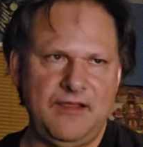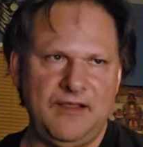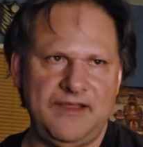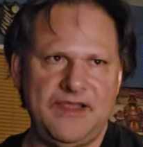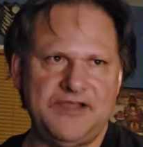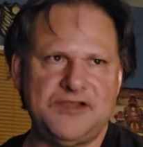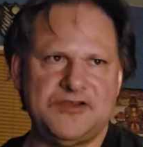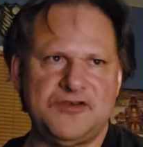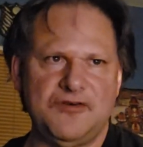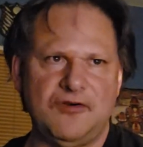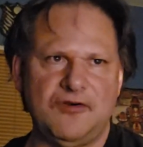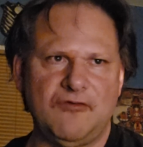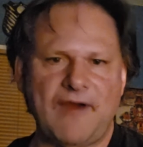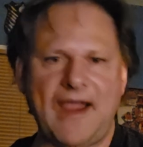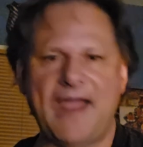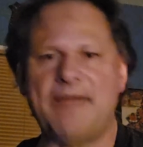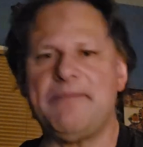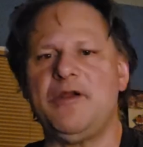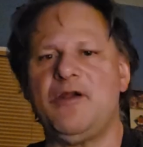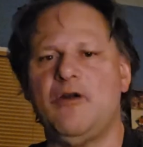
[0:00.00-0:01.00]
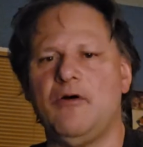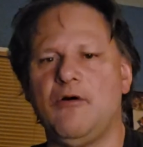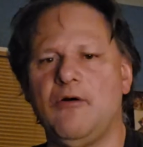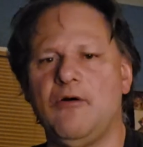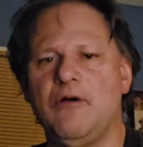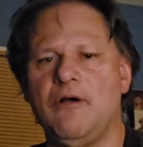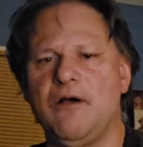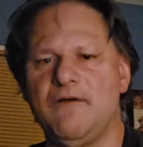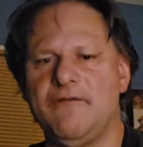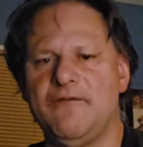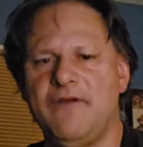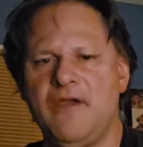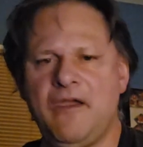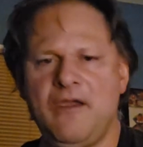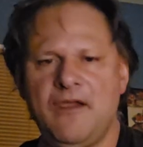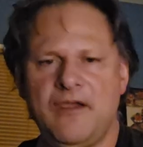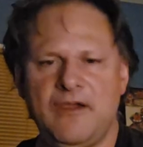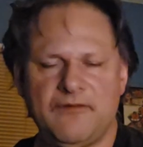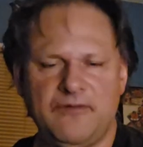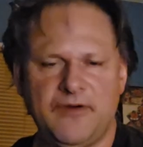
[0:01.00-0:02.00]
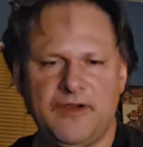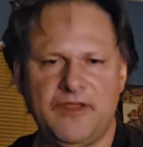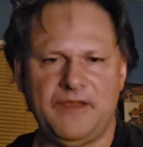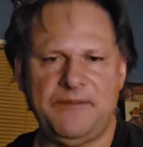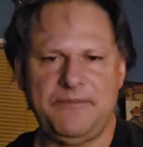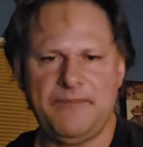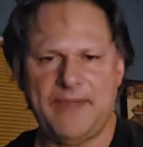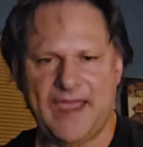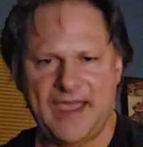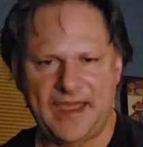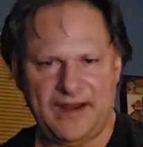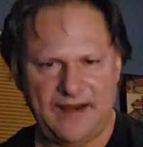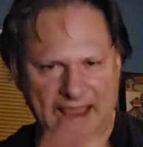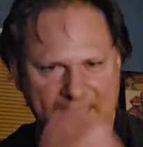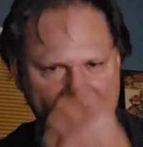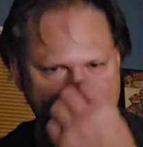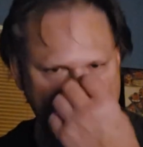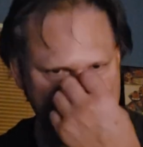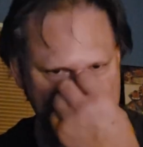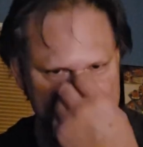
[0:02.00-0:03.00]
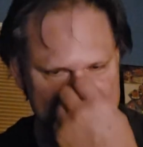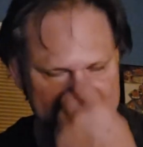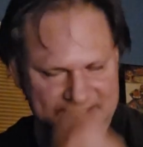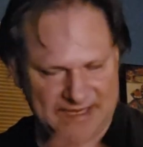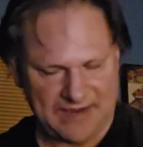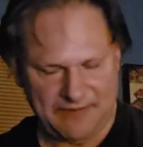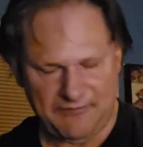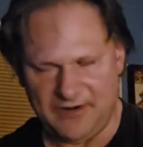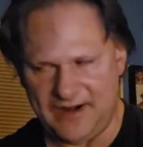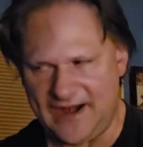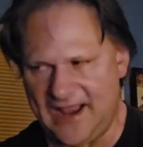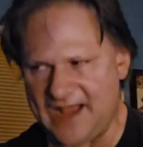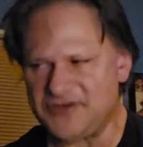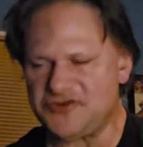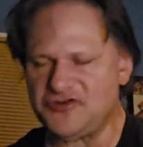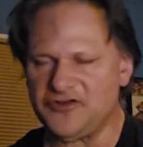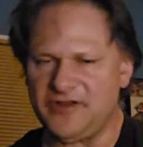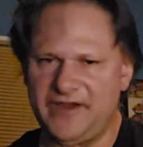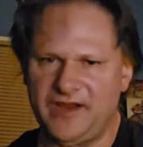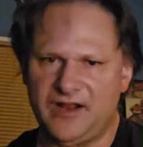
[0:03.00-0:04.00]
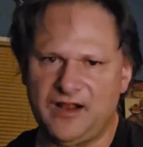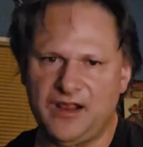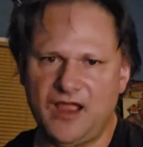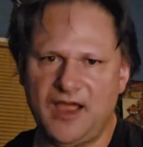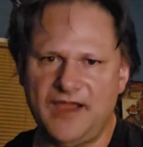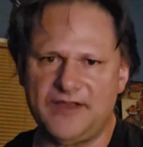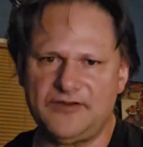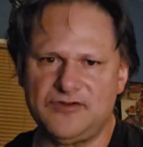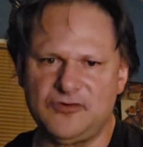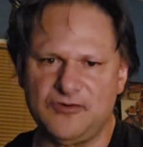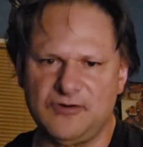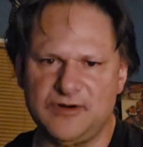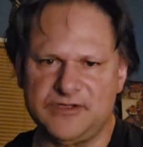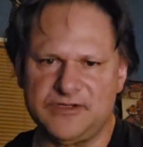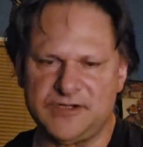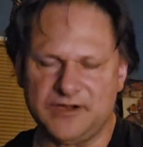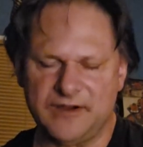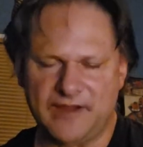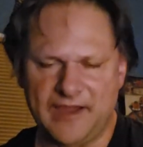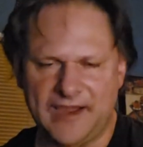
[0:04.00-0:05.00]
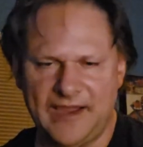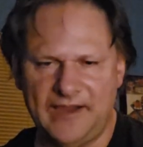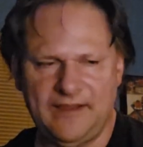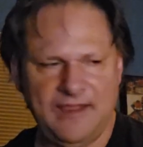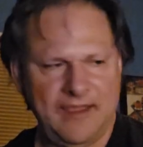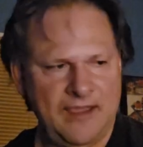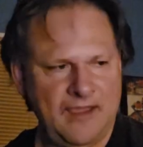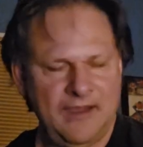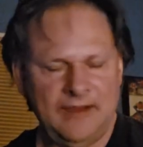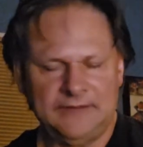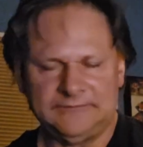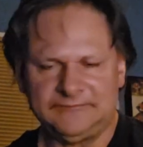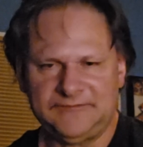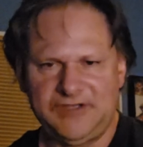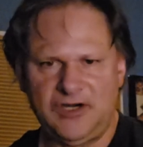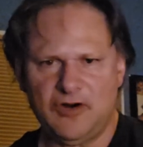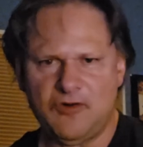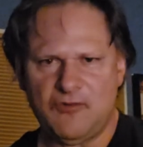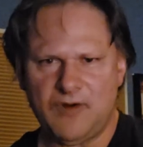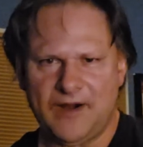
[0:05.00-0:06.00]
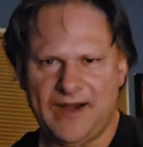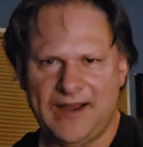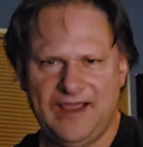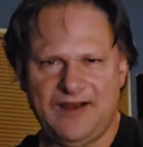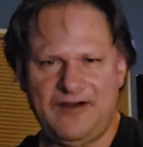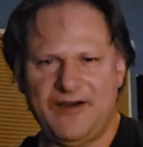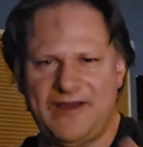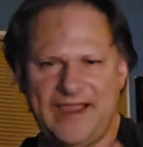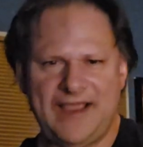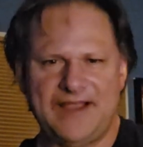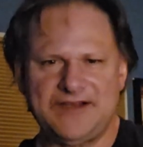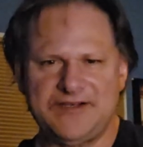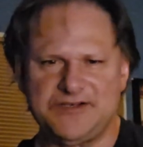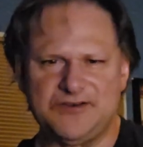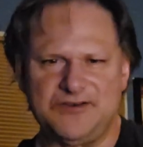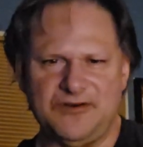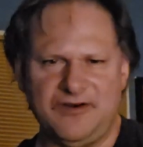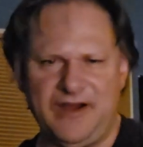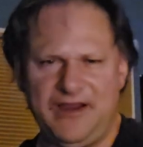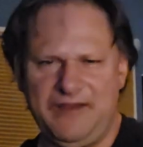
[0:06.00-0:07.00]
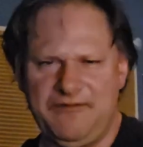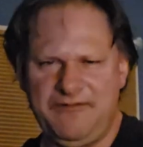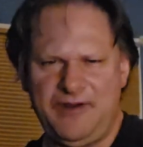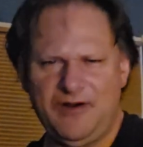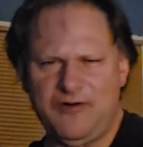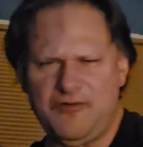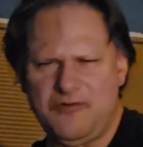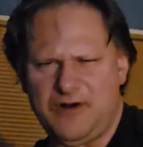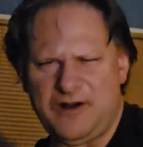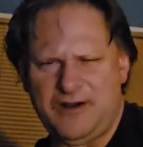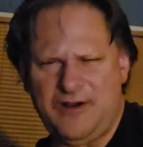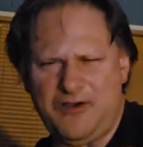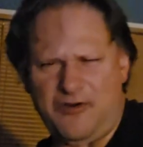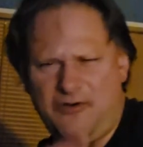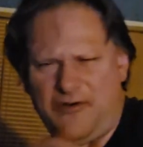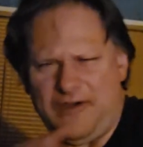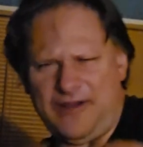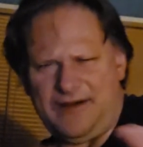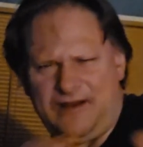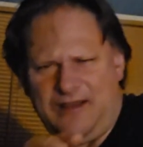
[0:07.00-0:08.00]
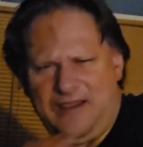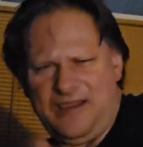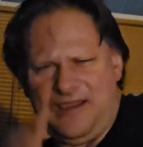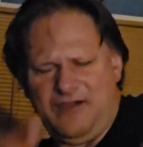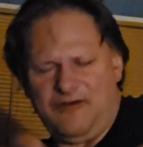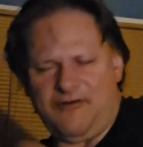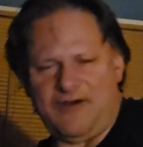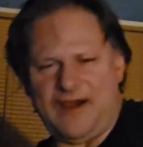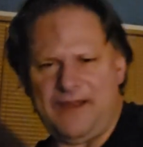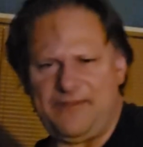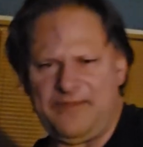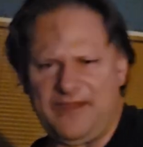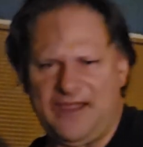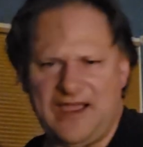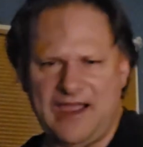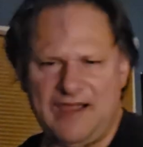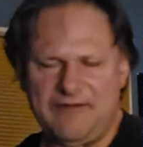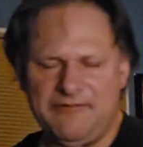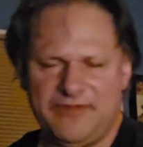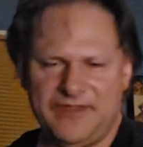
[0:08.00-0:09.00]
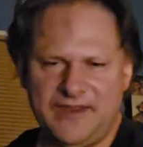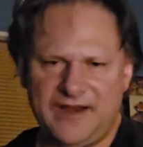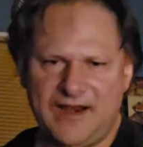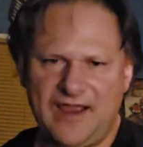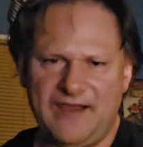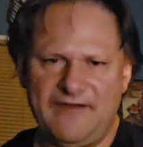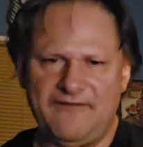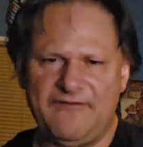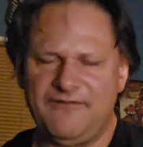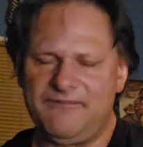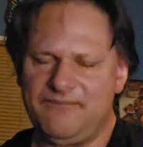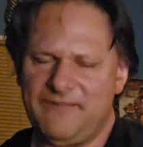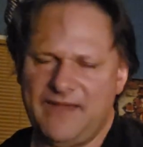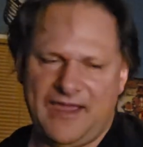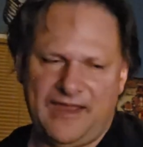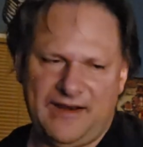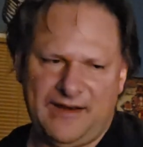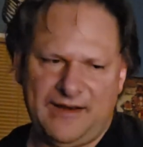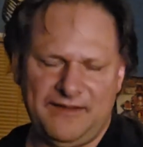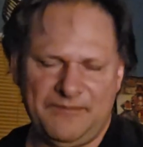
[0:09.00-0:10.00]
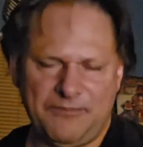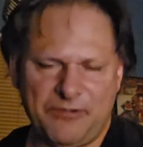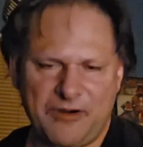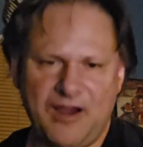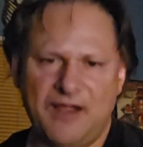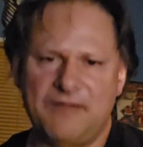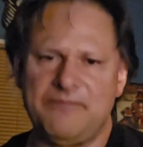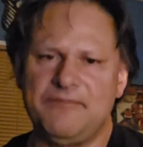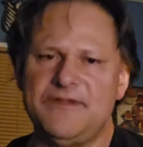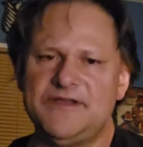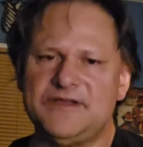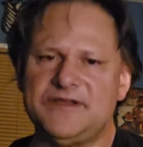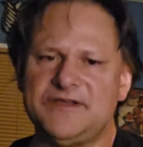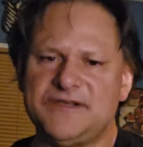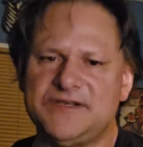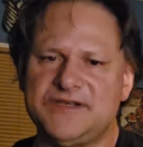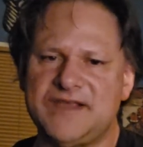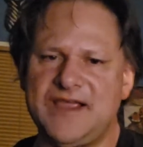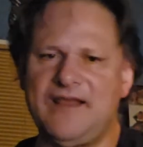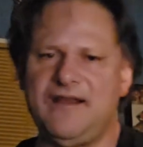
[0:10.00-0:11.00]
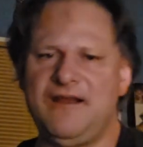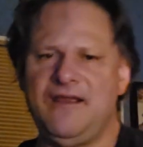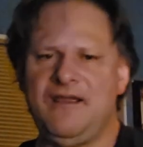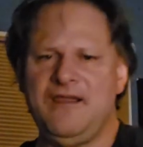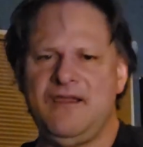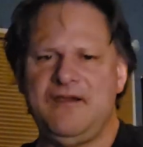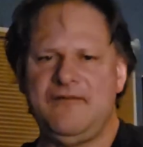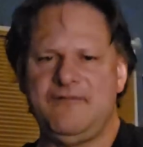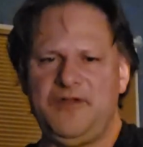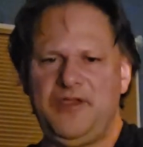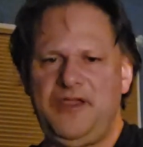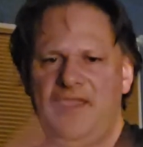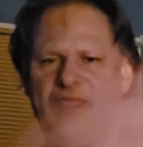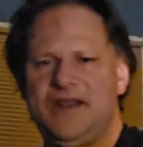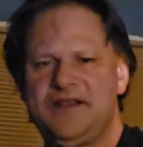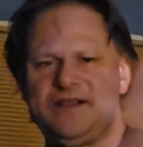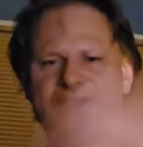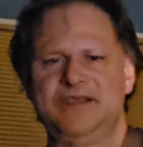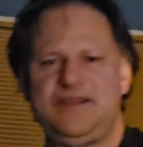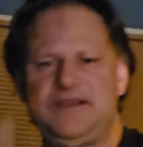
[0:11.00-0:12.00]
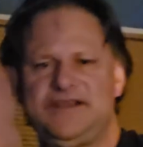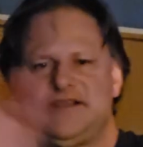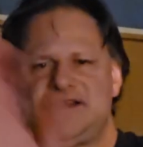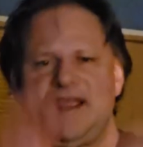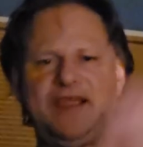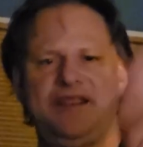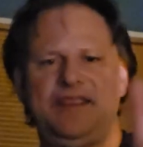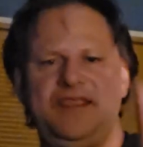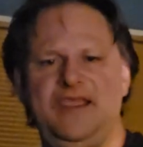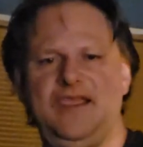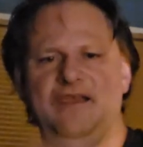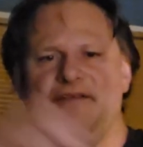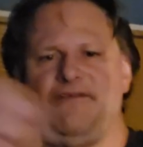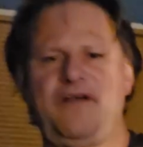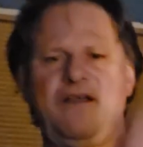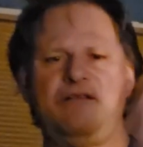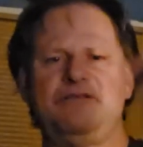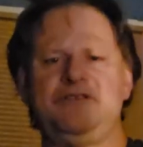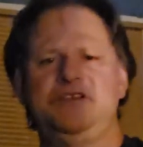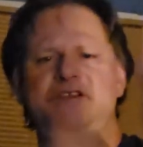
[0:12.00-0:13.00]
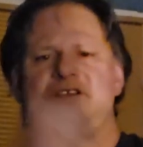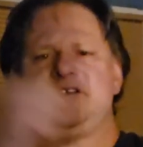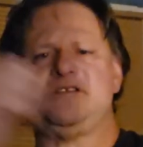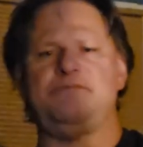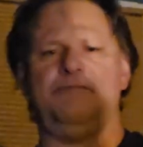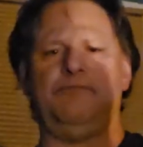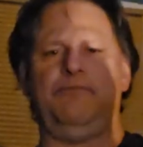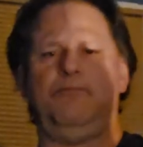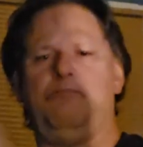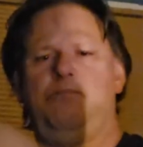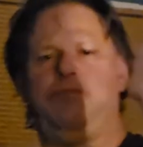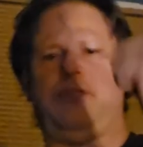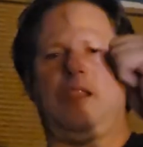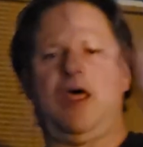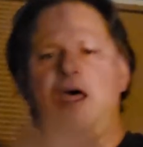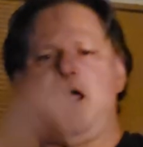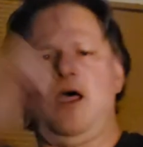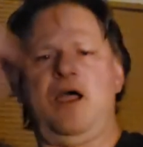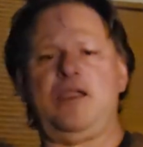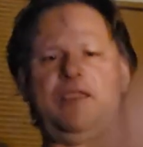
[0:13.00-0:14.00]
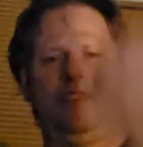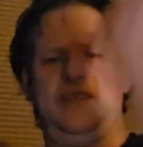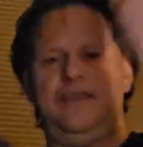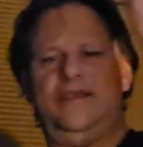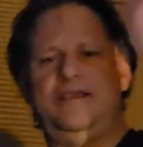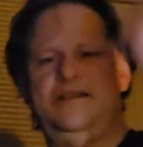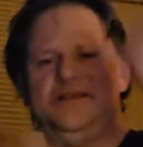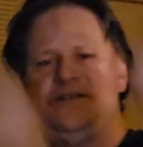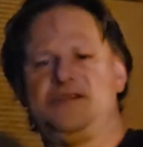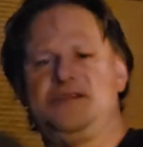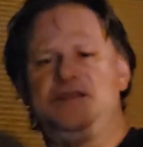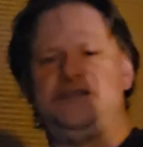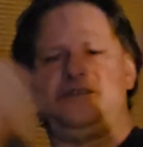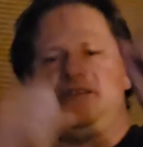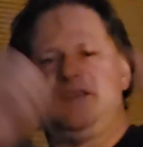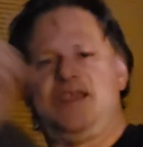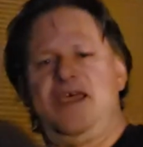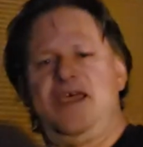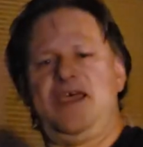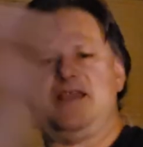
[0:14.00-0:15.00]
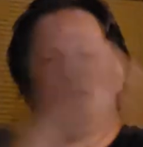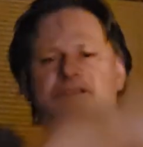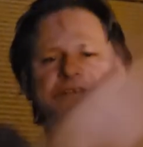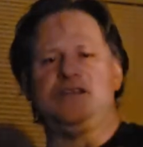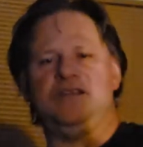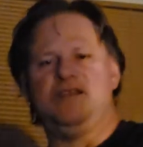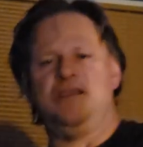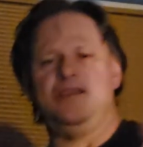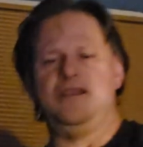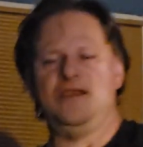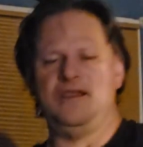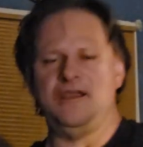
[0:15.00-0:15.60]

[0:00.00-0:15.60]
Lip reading: lead to a rabbit hole of really bad habits that we're naturally inclined towards, okay? We don't want to get our hands dirty. We don't want to go and grab the guy with a knife. And the problem is that when you get into this idea of, I'll just block his attacks,